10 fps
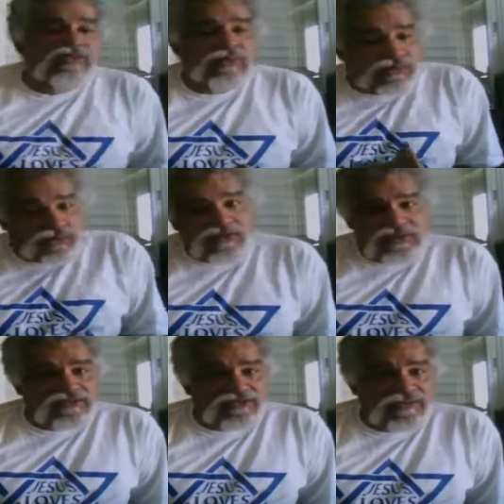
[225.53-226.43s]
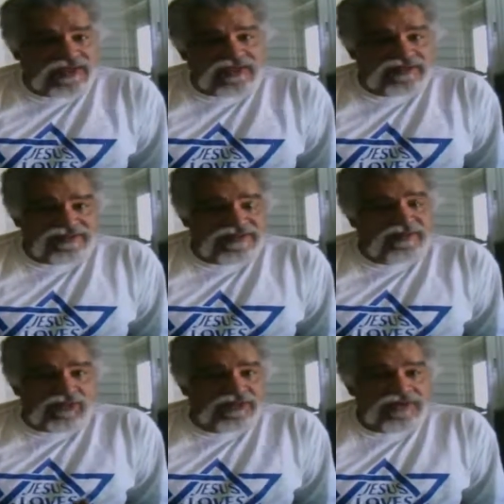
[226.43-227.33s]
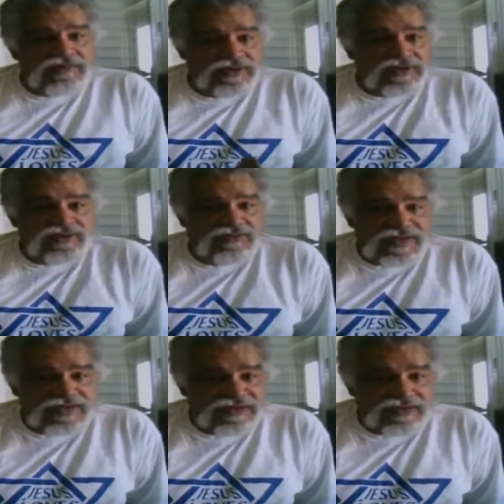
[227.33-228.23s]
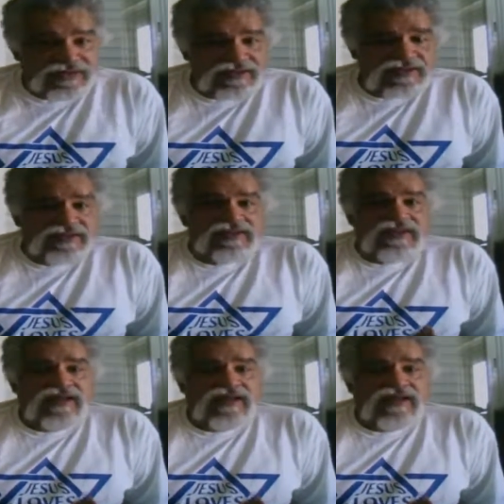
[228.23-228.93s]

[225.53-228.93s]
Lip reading: laws, these were laws, man. They were on the books, right?